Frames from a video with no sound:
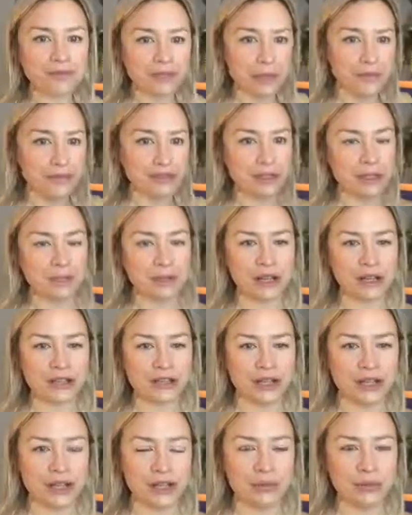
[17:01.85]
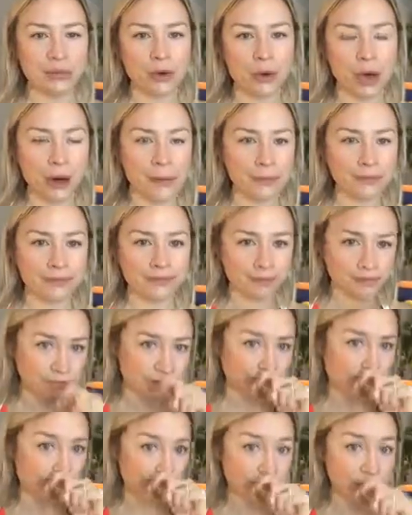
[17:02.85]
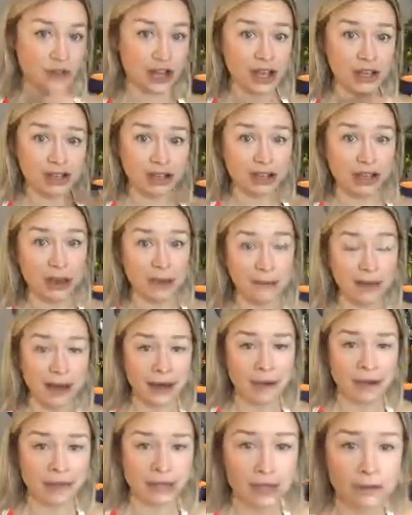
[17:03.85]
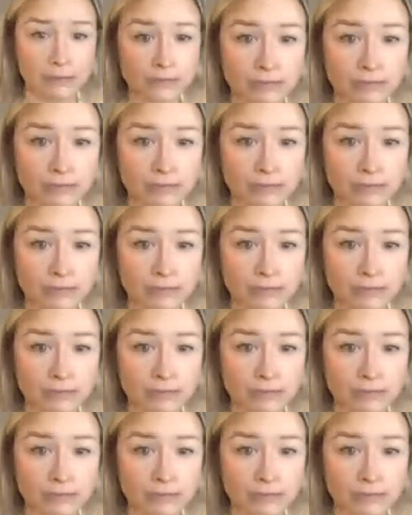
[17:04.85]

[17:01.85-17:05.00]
Obviously blitz the nuts first so you get powder.